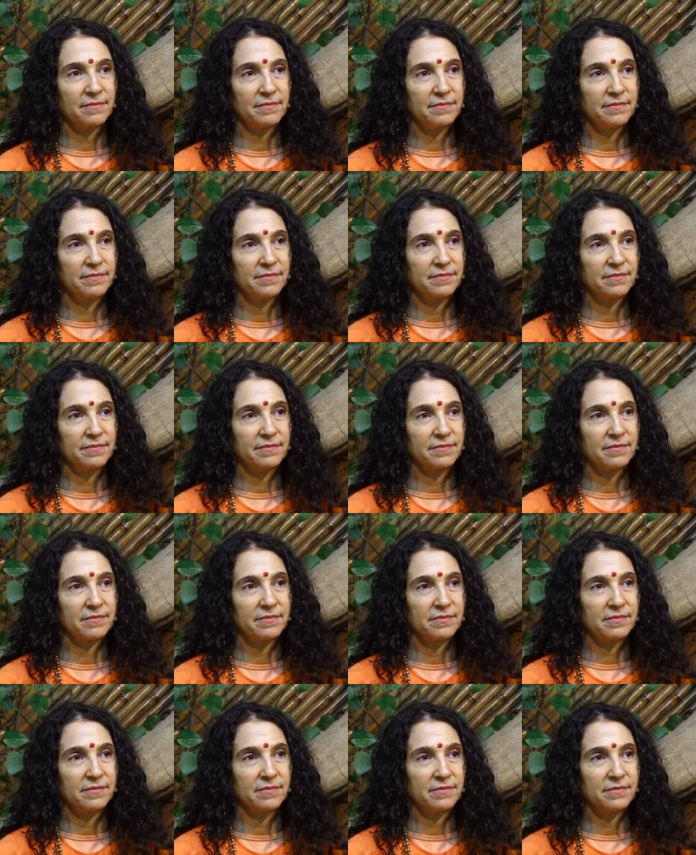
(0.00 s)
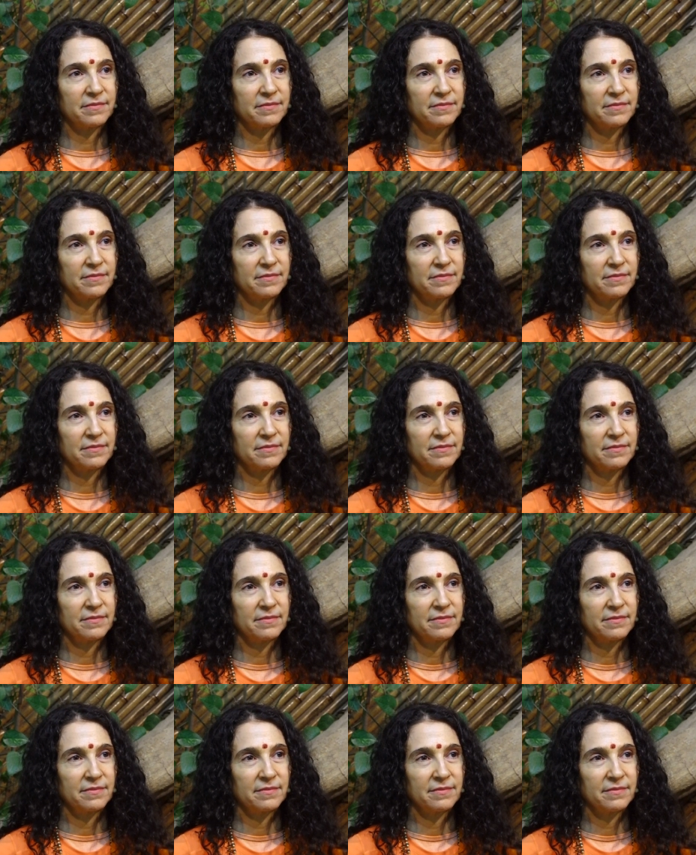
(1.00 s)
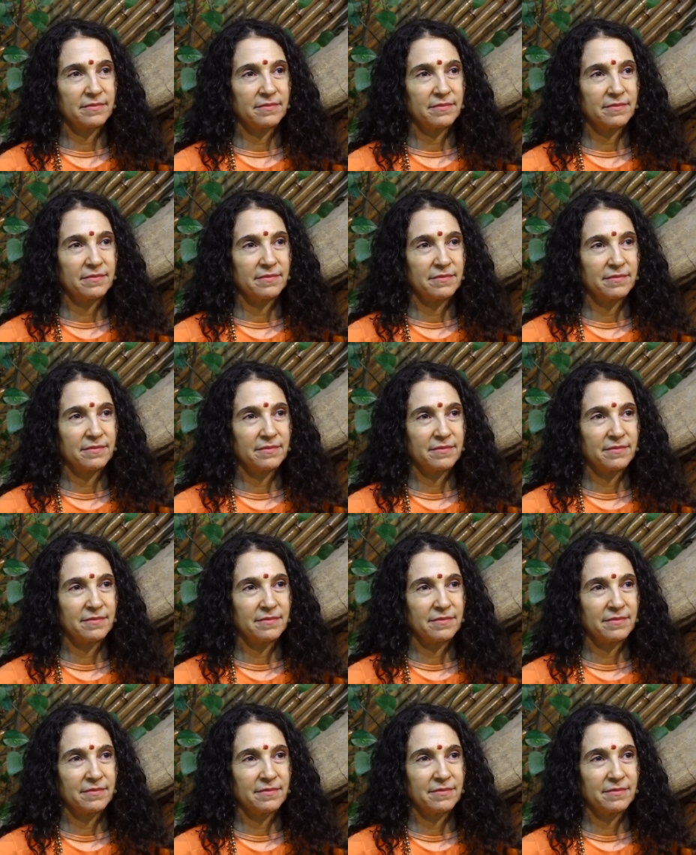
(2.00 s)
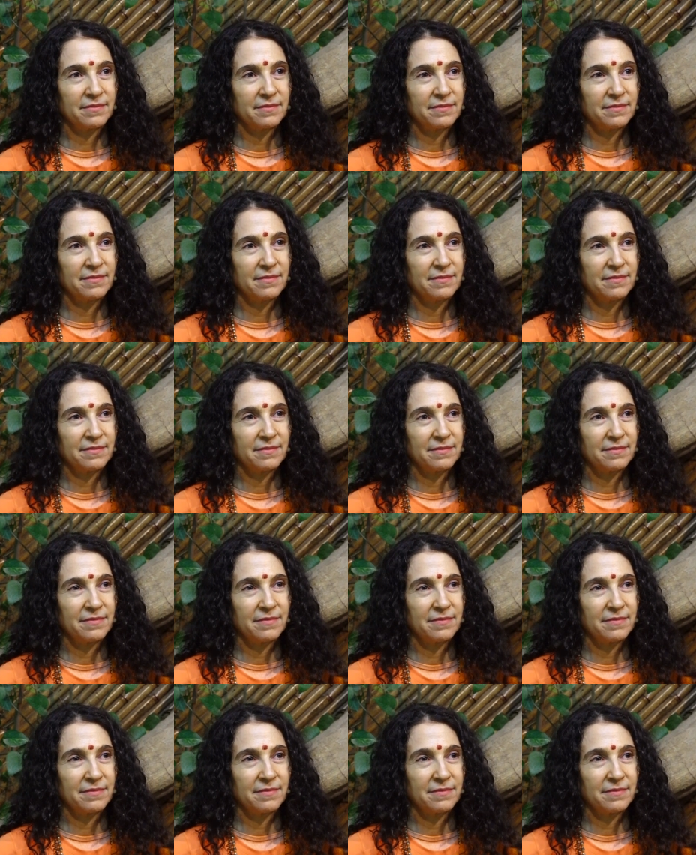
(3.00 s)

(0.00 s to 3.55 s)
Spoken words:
Nobody speaks.